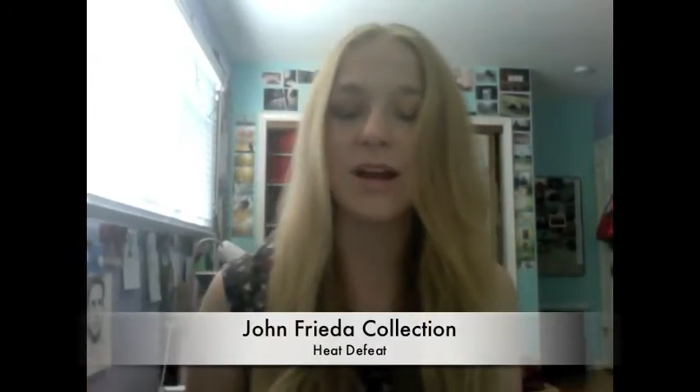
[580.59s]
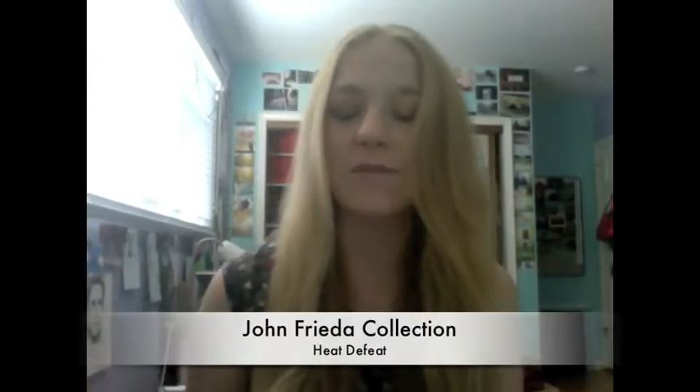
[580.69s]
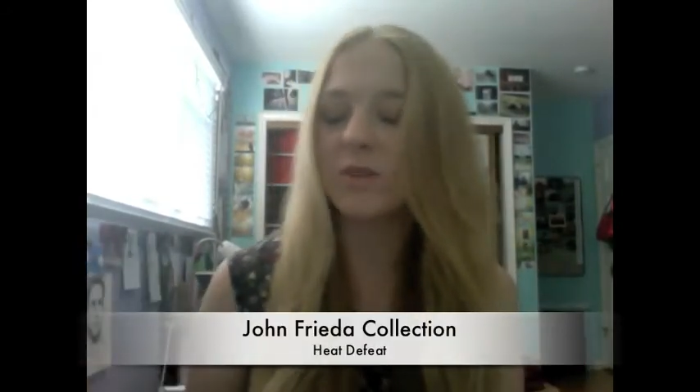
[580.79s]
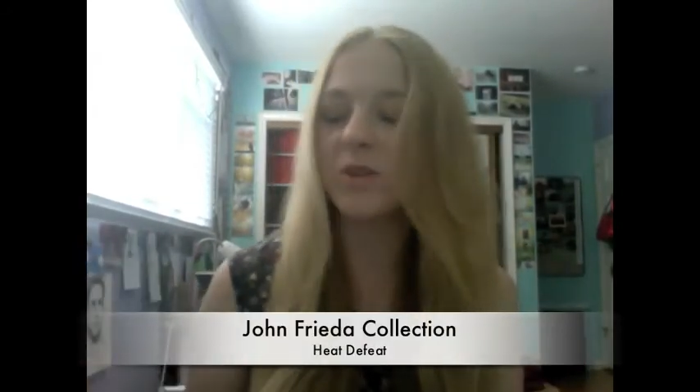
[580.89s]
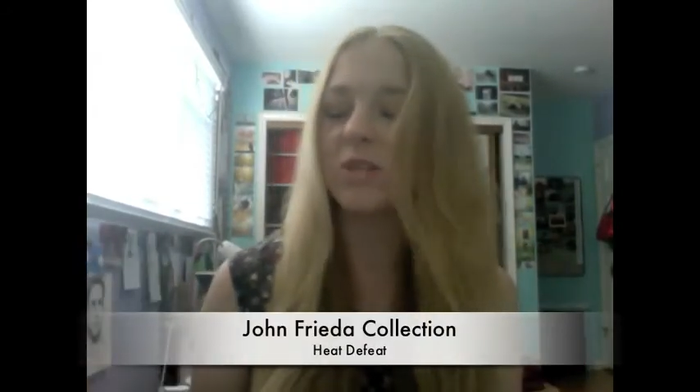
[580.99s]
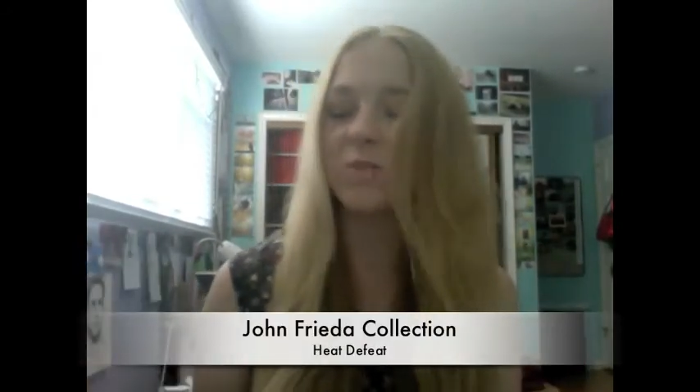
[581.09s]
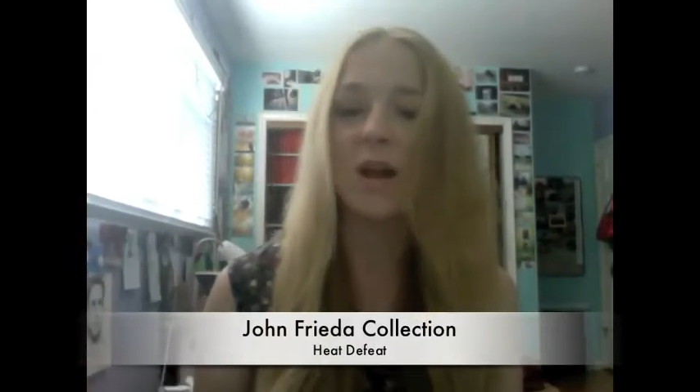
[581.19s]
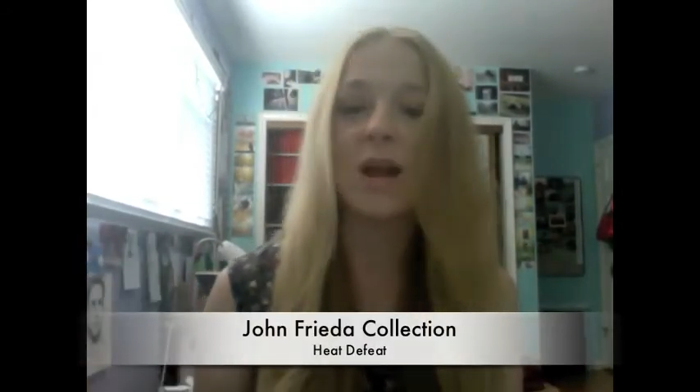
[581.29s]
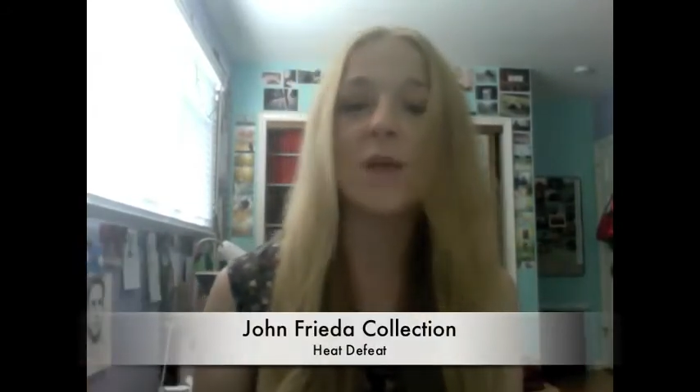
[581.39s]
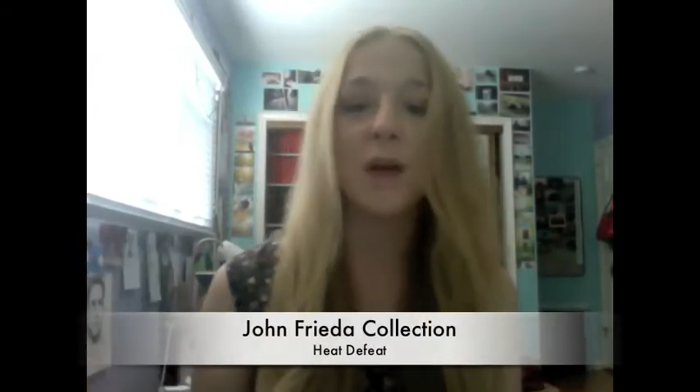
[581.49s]
I'm just going to
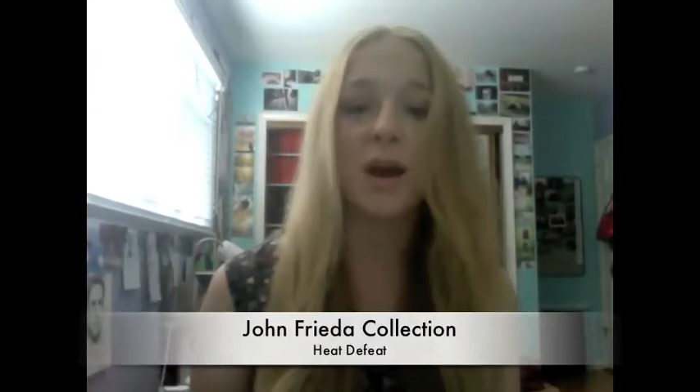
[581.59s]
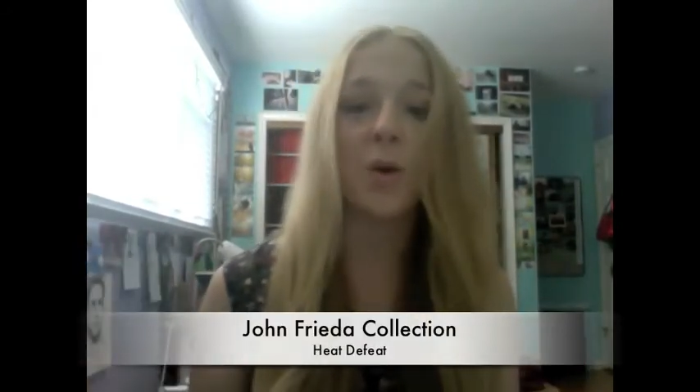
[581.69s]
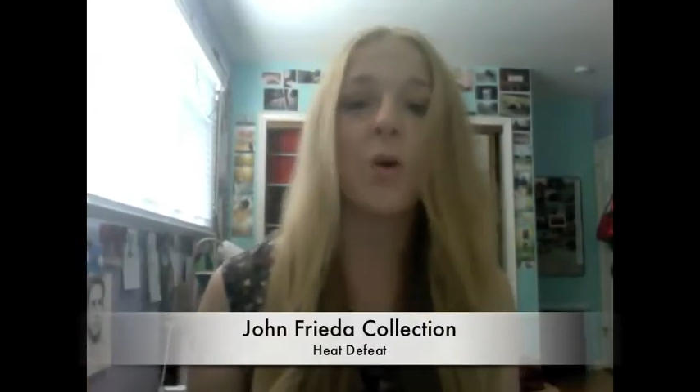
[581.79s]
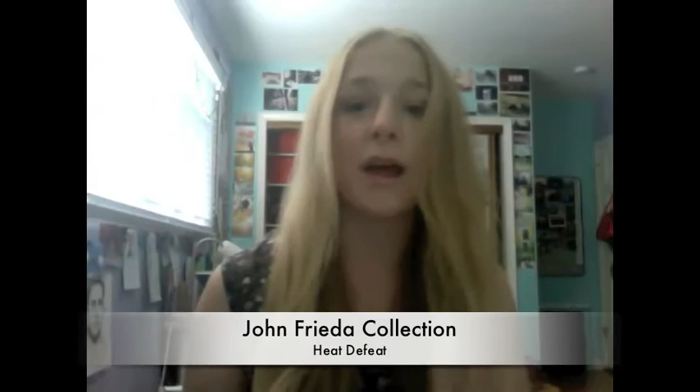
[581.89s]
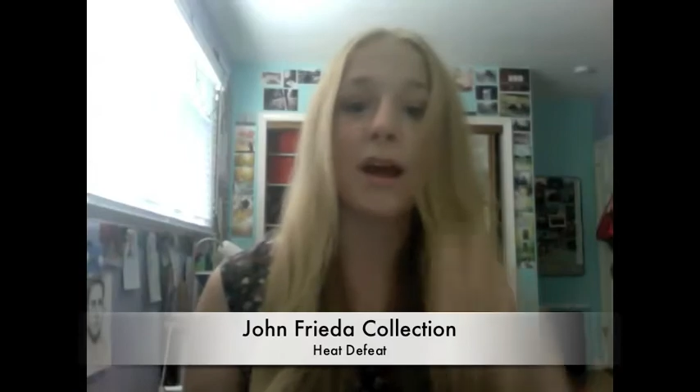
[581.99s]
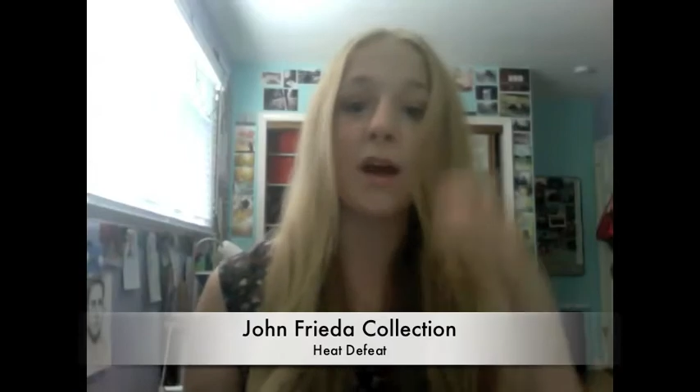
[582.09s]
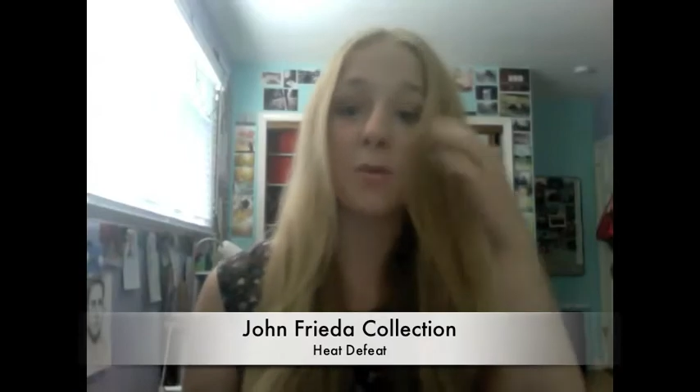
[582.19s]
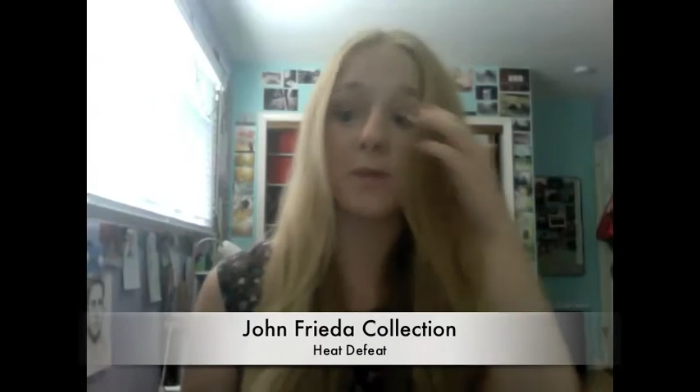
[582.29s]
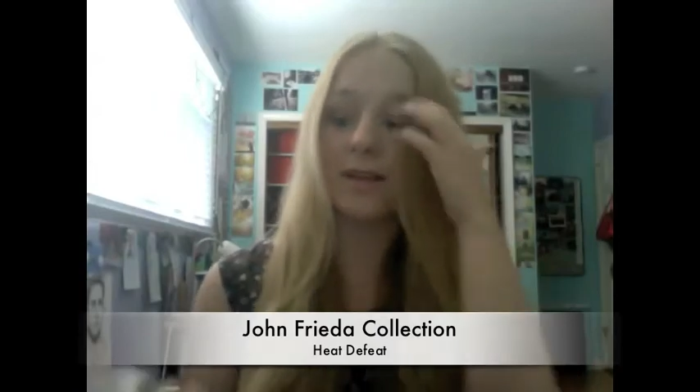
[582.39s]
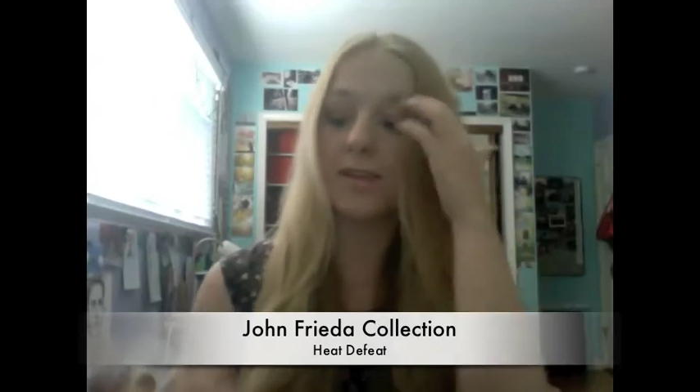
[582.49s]
spray my whole hair
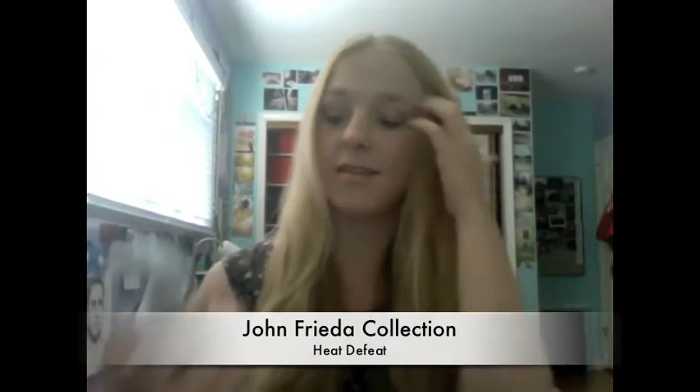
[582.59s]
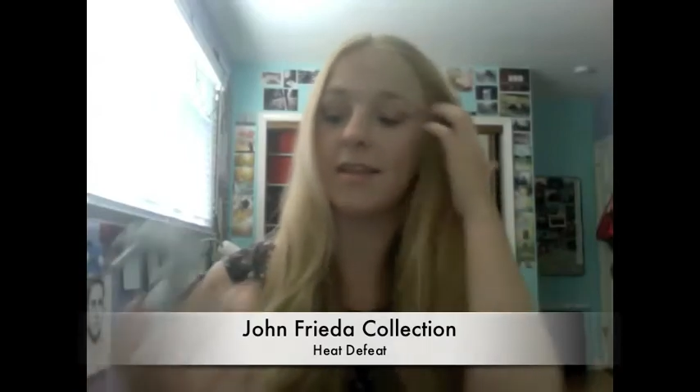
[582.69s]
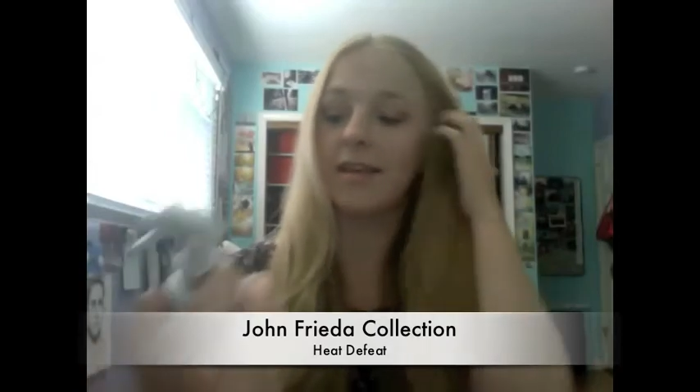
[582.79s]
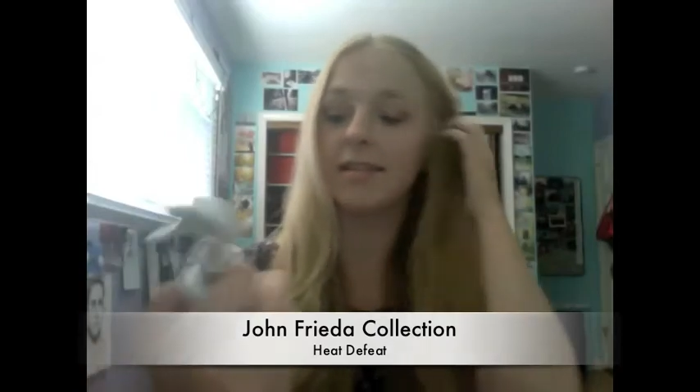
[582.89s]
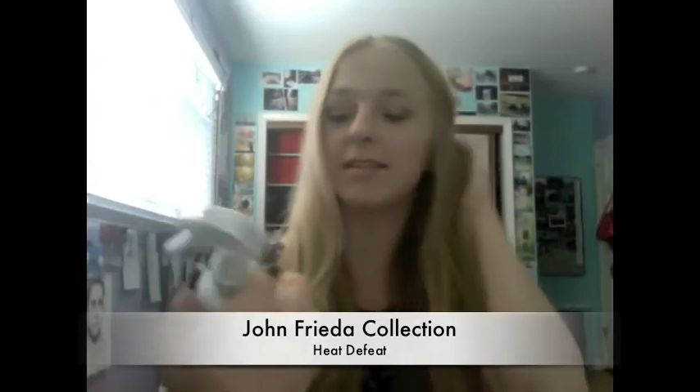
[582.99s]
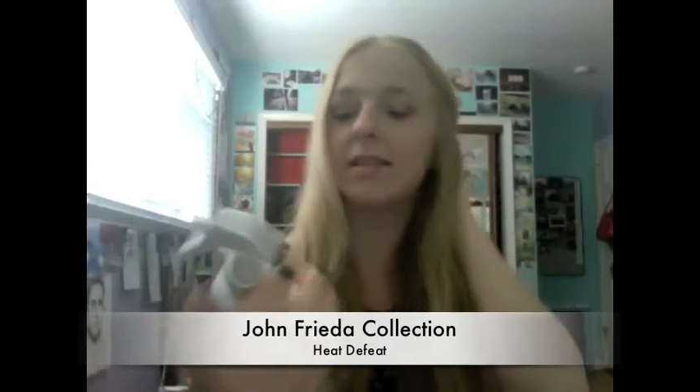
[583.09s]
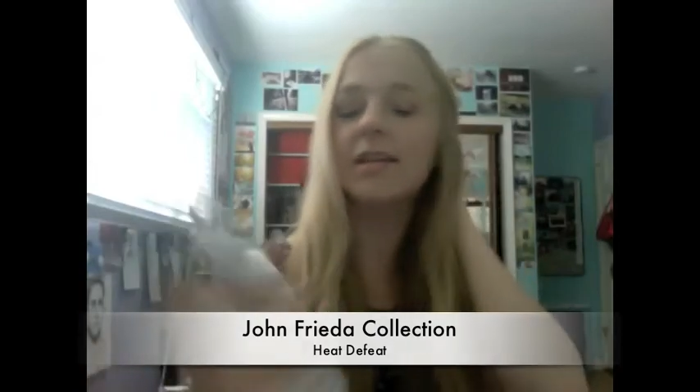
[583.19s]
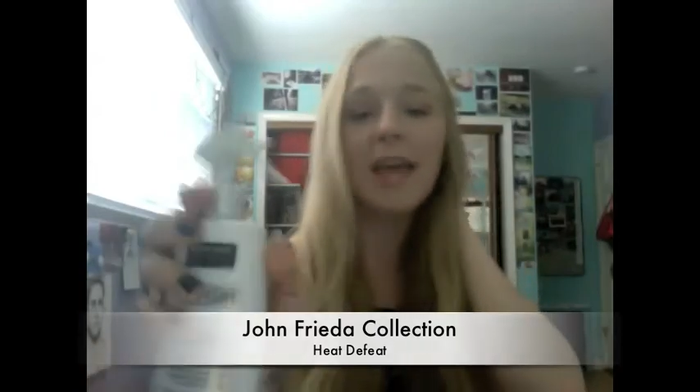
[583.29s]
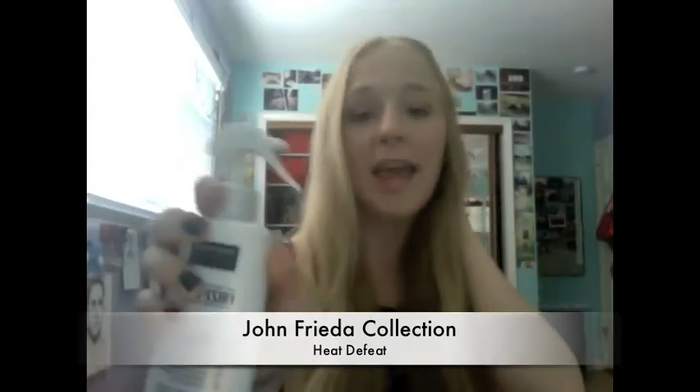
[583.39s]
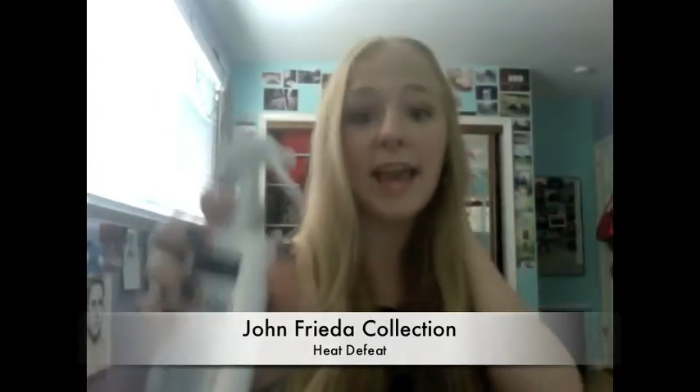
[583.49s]
with this
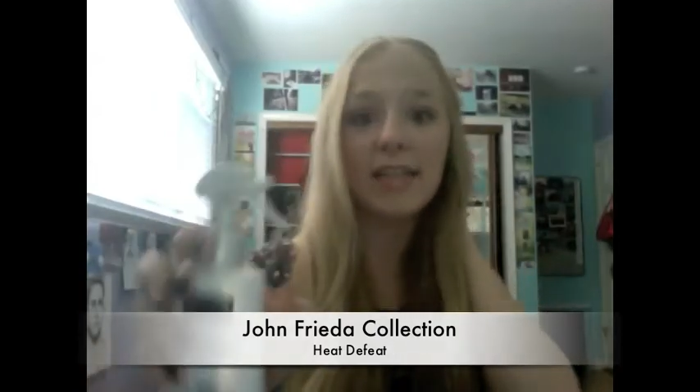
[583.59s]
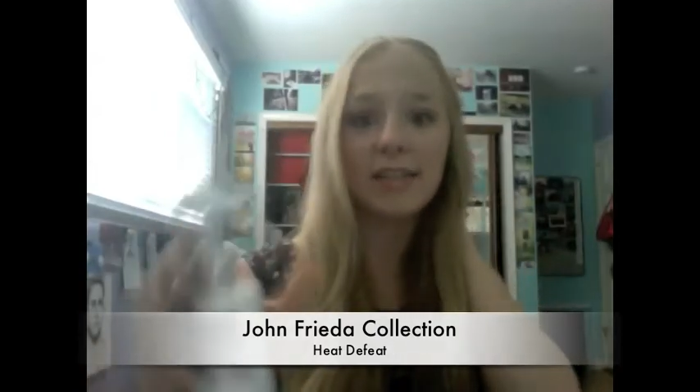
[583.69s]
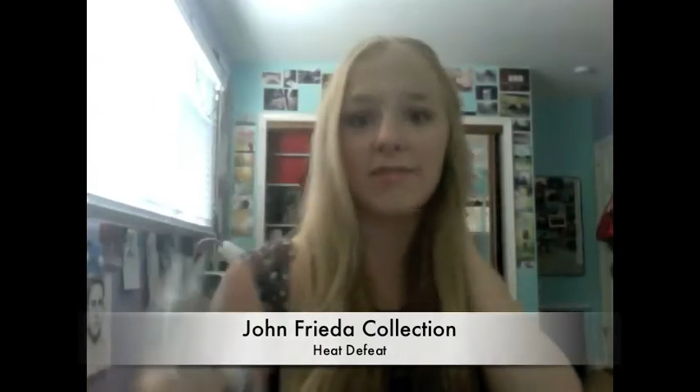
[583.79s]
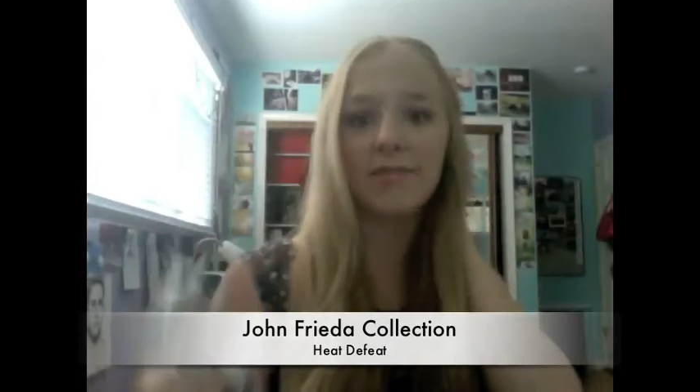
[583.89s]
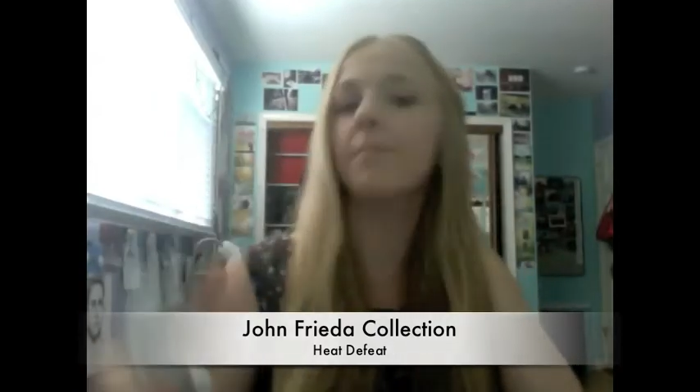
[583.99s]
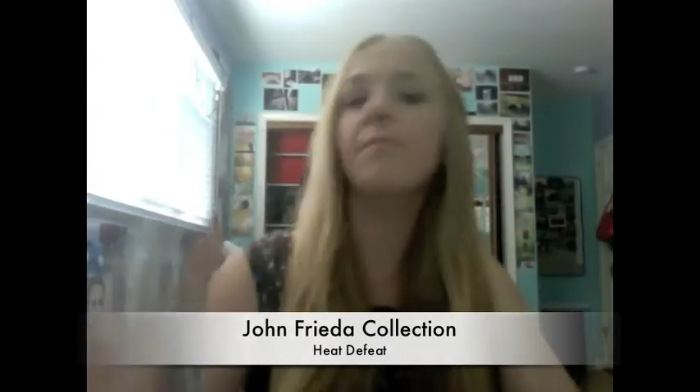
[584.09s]
heat defeat.